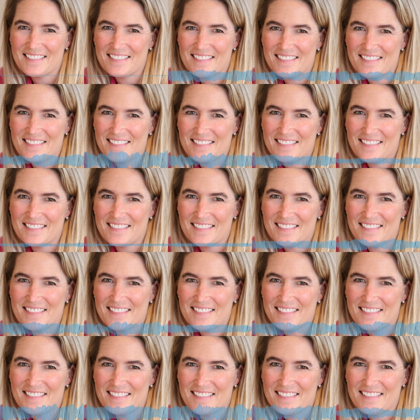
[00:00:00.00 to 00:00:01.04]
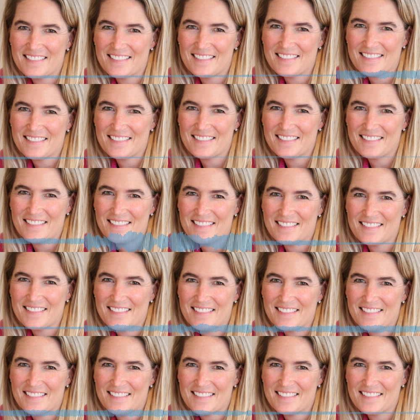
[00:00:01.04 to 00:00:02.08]
And then it kind of all clicked
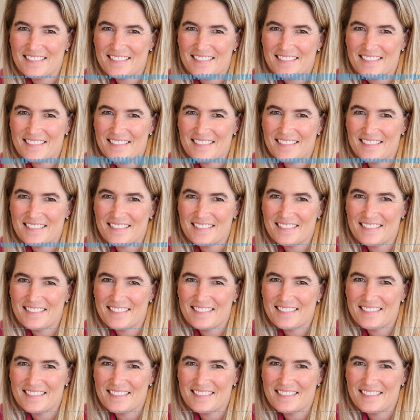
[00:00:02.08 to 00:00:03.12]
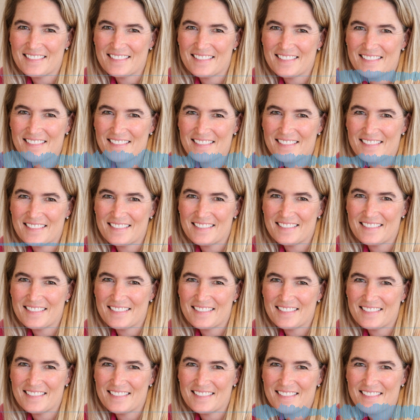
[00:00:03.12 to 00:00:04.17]
back in for me that
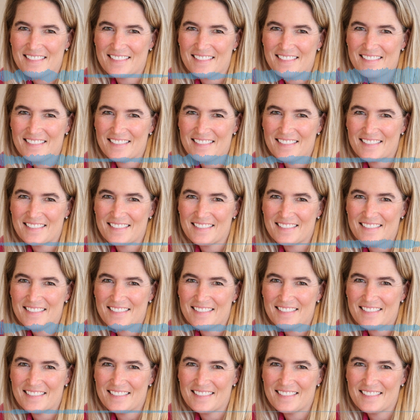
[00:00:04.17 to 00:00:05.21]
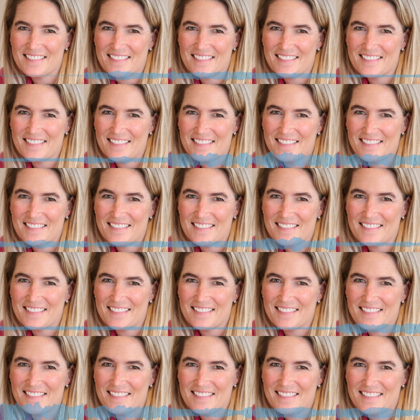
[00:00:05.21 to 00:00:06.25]
I'd had this dream. And so I
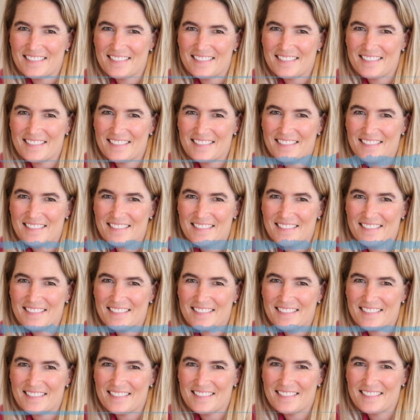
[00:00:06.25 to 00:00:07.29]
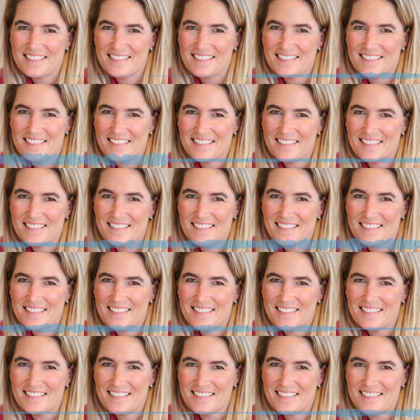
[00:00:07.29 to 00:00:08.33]
decided to try my
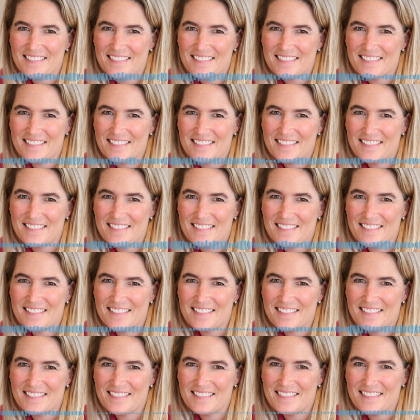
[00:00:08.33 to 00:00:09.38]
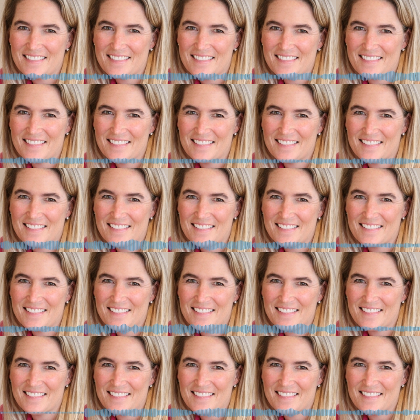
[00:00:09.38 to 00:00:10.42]
hand finally at writing a
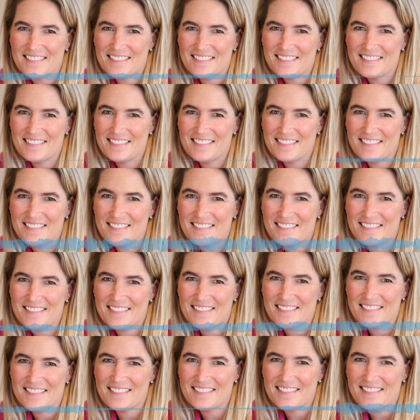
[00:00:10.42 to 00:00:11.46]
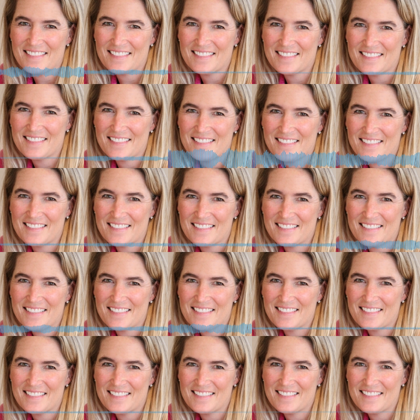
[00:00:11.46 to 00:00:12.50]
novel and really haven't looked back
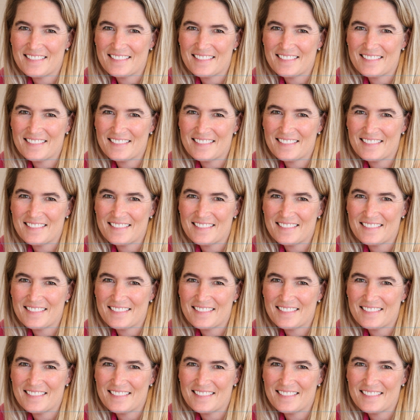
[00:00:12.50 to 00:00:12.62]
since.